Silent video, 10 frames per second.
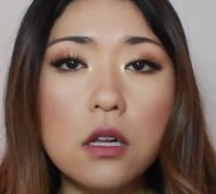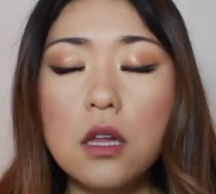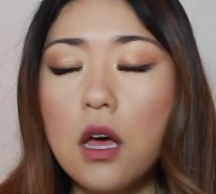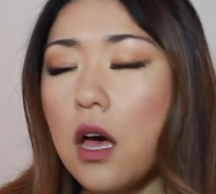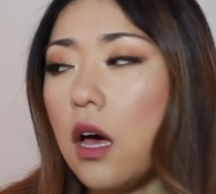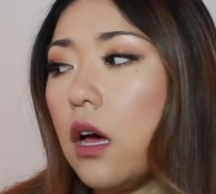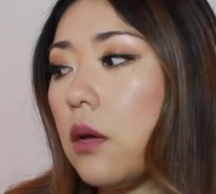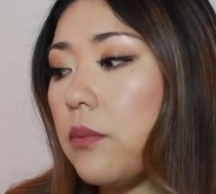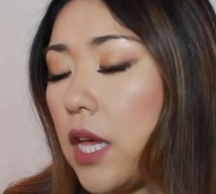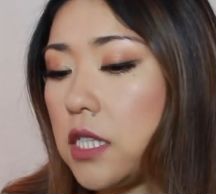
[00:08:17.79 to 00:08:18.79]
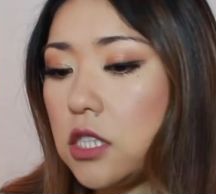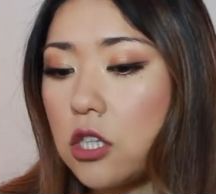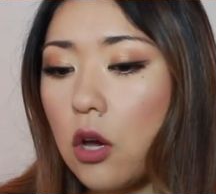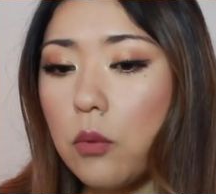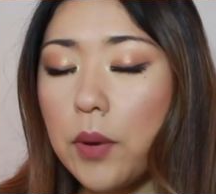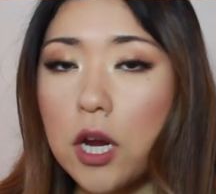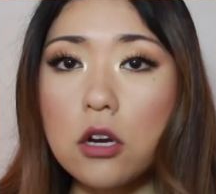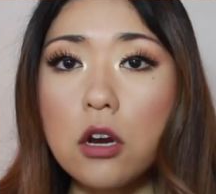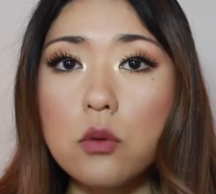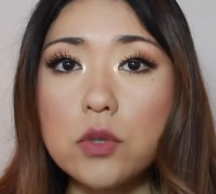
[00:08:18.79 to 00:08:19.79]
Um, and so
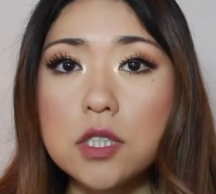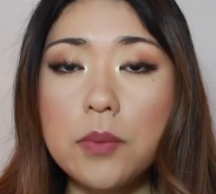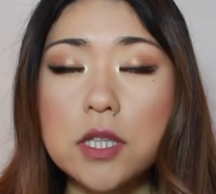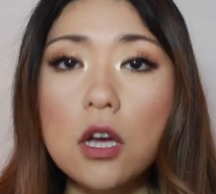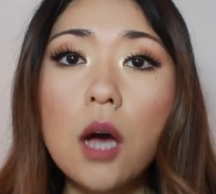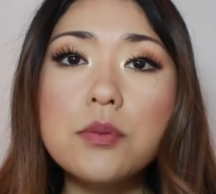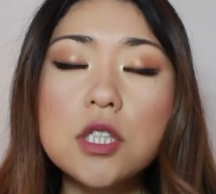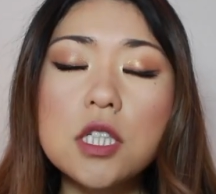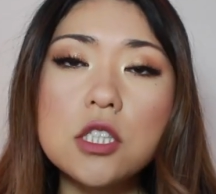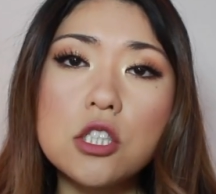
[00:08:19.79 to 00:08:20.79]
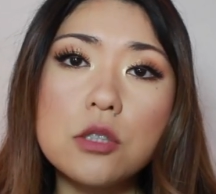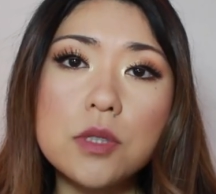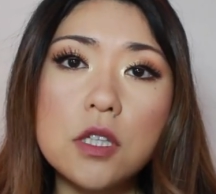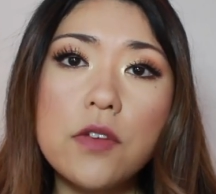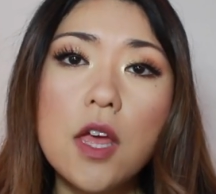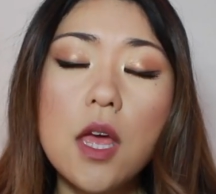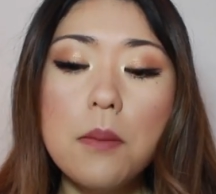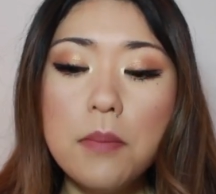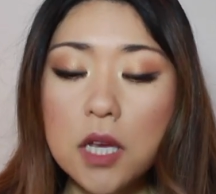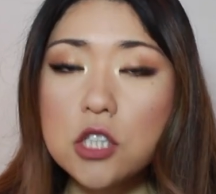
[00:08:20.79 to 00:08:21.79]
Paragard was the best option in terms of
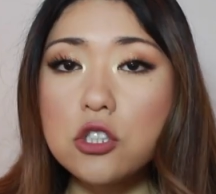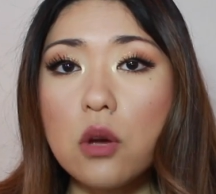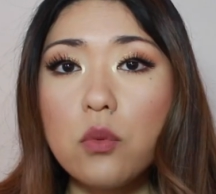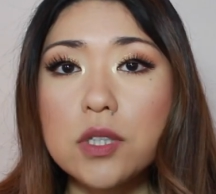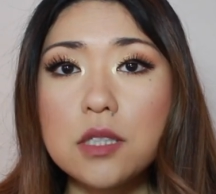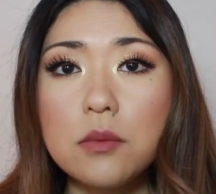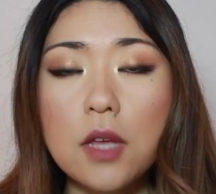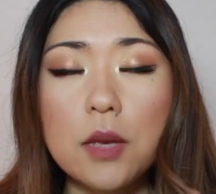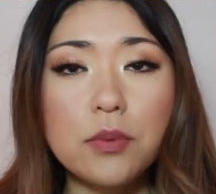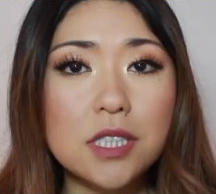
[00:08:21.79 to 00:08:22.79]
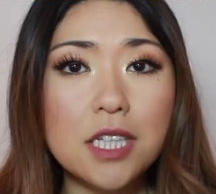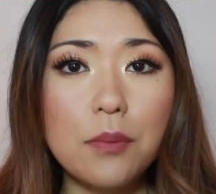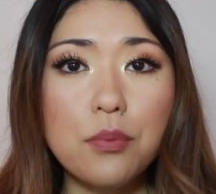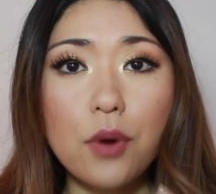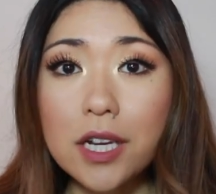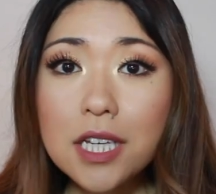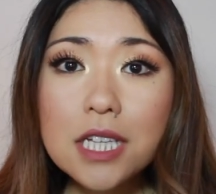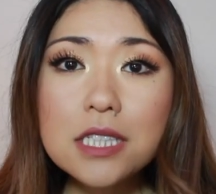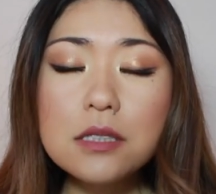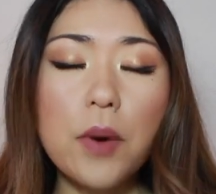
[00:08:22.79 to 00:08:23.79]
making sure I wasn't able to get pregnant,